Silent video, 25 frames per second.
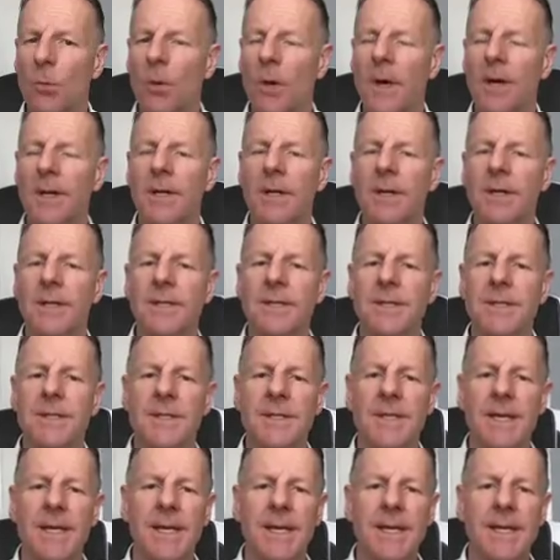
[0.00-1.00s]
what I'd like to
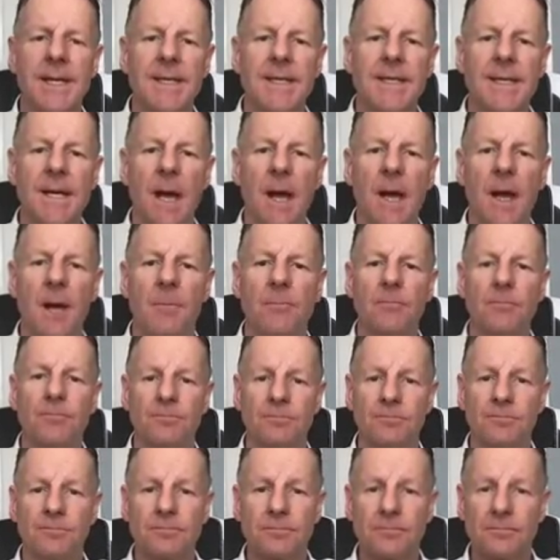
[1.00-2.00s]
say is, in
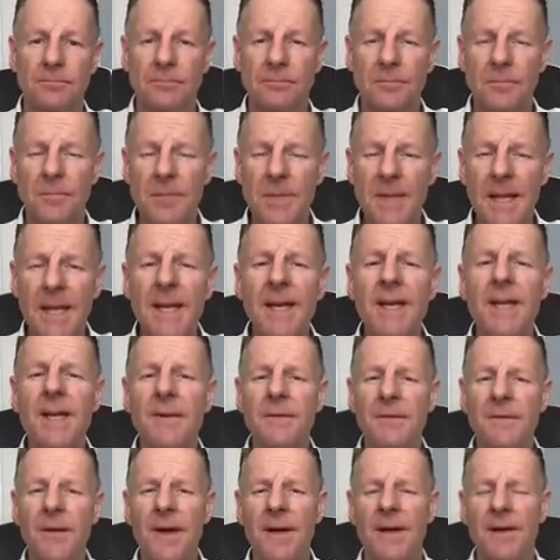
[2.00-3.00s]
the
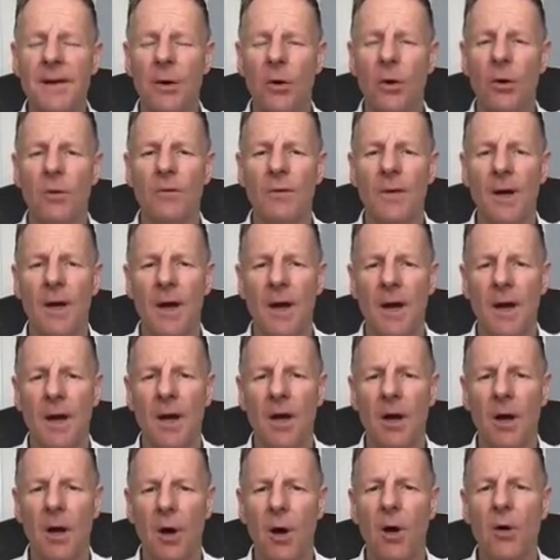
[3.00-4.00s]
event of an
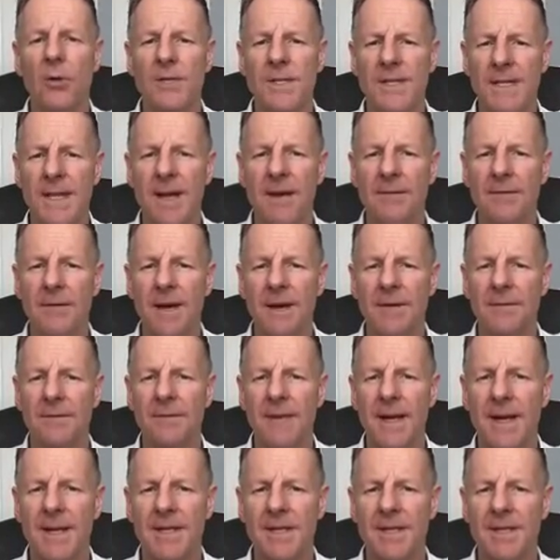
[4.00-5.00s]
onset of
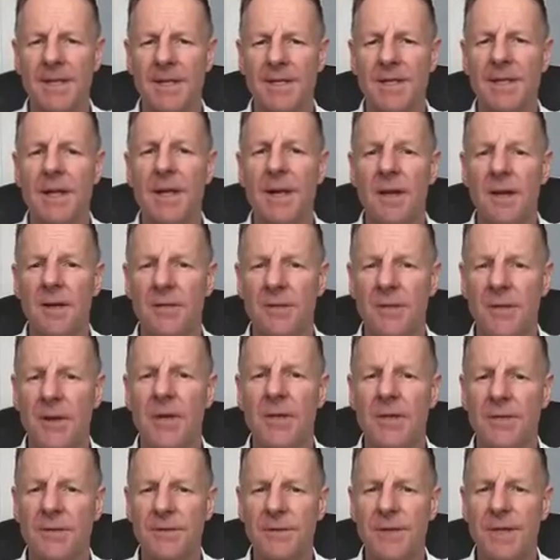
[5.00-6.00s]
anaphylaxis,
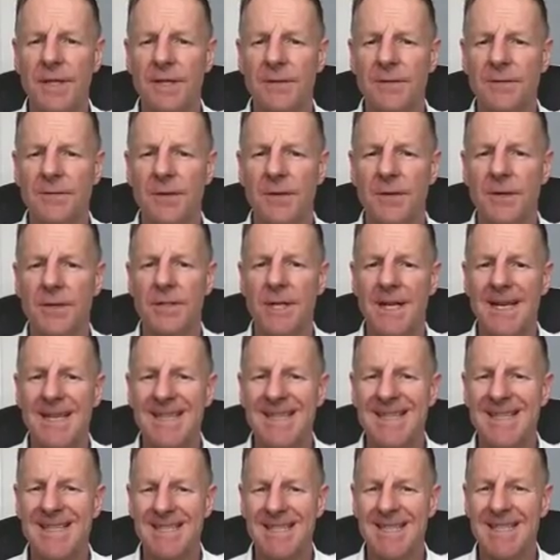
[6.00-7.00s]
first things first,
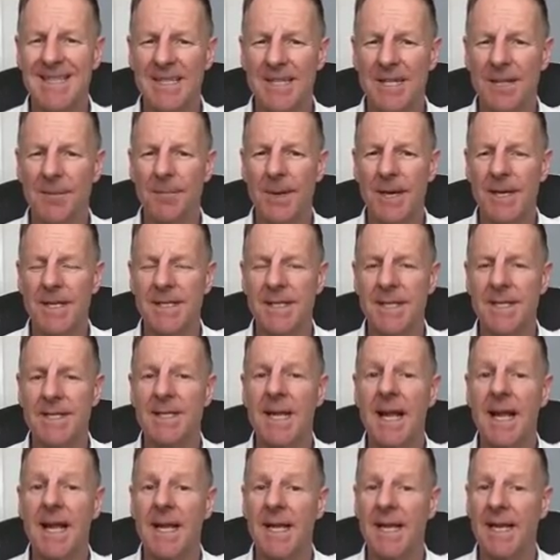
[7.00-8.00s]
stick to the
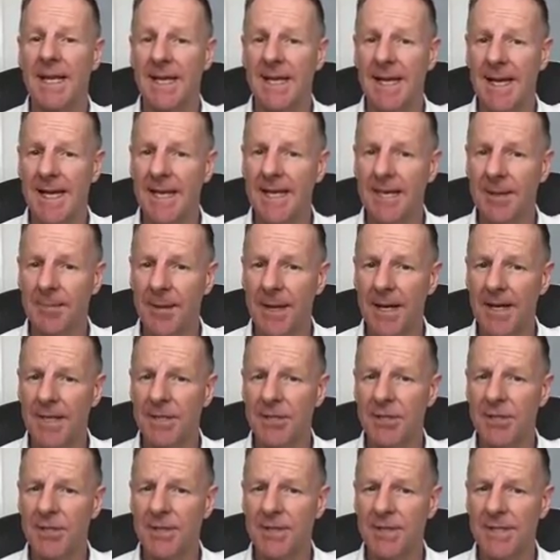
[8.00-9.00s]
basics, lay the
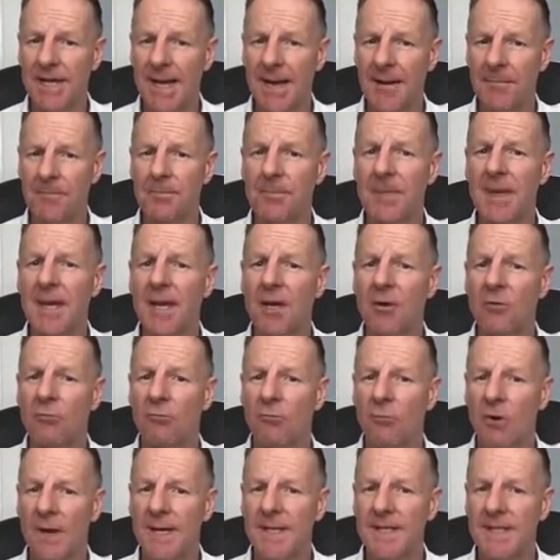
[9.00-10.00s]
patient down,
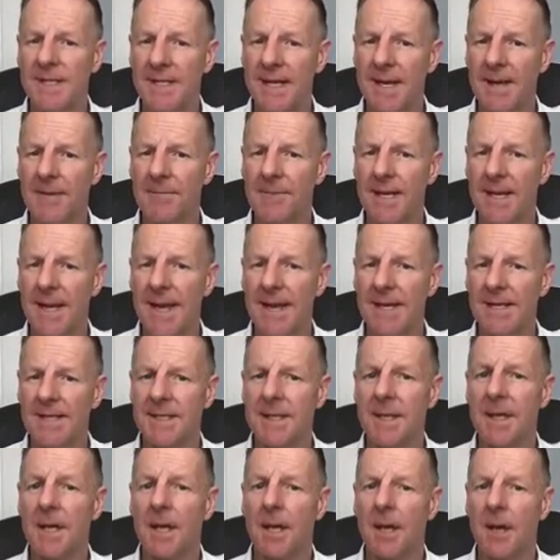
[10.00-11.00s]
raise them
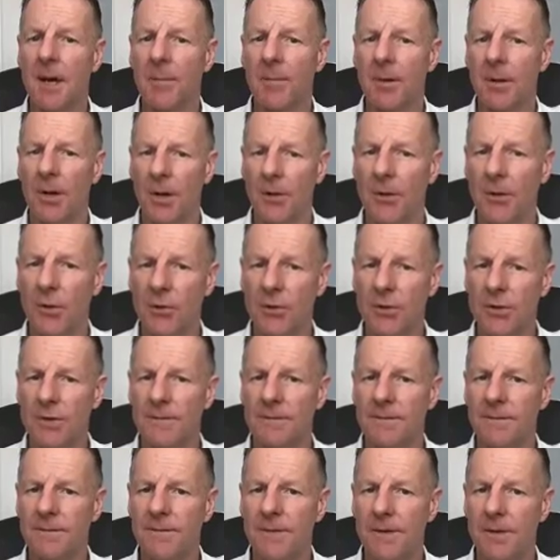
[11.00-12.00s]
legs, apply
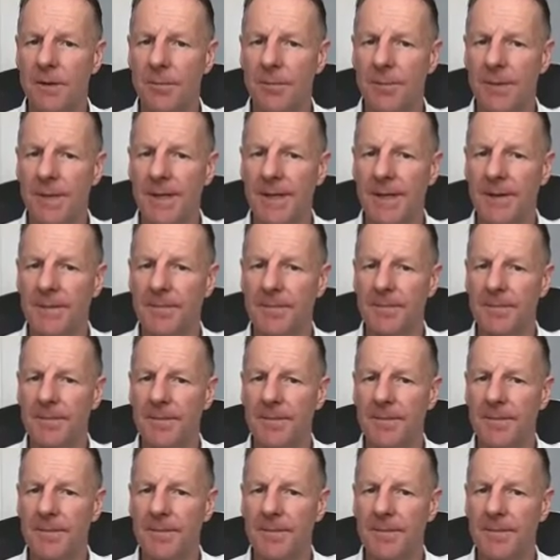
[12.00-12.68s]
oxygen therapy.